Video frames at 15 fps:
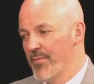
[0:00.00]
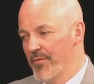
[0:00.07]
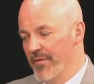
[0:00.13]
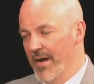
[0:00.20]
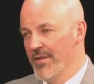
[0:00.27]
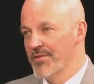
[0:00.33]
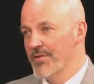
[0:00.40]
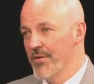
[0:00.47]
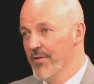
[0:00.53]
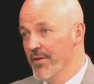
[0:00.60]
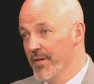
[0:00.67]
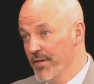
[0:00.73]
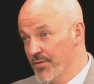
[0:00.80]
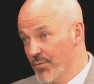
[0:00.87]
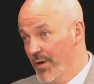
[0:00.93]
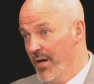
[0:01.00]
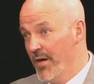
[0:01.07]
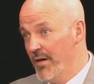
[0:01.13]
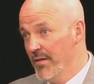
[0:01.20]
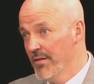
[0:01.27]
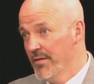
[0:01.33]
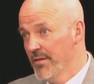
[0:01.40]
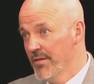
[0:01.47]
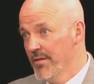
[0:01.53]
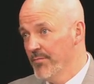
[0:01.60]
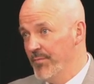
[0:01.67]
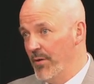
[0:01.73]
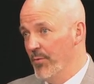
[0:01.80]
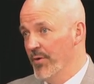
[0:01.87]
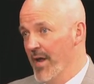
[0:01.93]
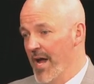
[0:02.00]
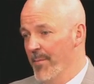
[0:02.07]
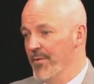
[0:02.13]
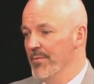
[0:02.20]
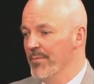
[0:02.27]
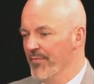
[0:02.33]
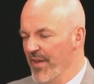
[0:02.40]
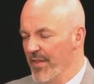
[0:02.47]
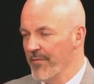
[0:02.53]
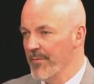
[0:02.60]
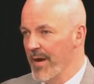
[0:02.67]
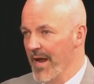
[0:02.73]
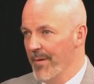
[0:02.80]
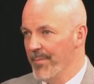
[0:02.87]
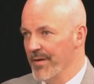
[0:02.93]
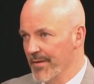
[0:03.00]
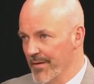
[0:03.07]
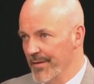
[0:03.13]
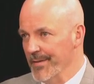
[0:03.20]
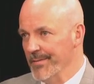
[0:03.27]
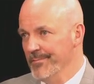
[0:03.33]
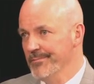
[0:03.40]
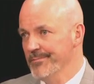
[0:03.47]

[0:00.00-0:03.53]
provides certainty as well about what happened and prevent that from happening again.